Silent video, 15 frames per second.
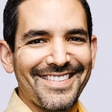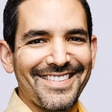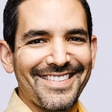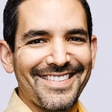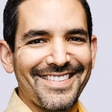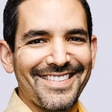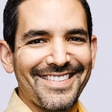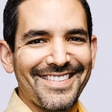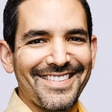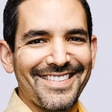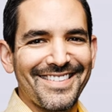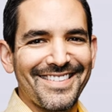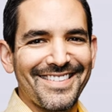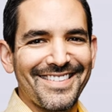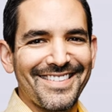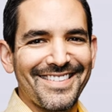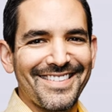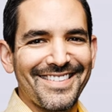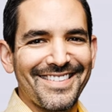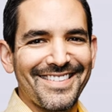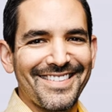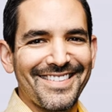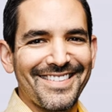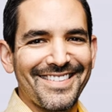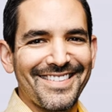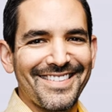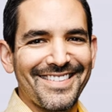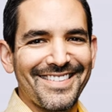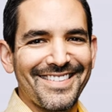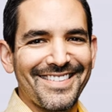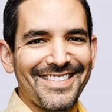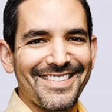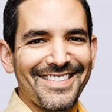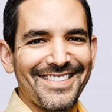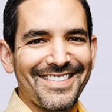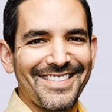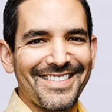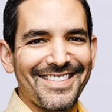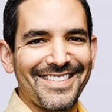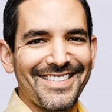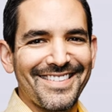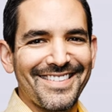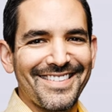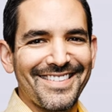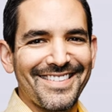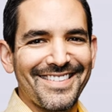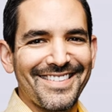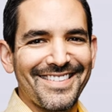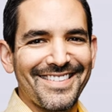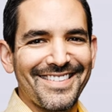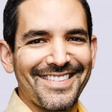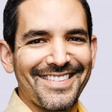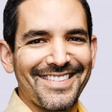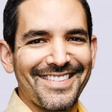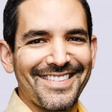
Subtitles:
[no speech]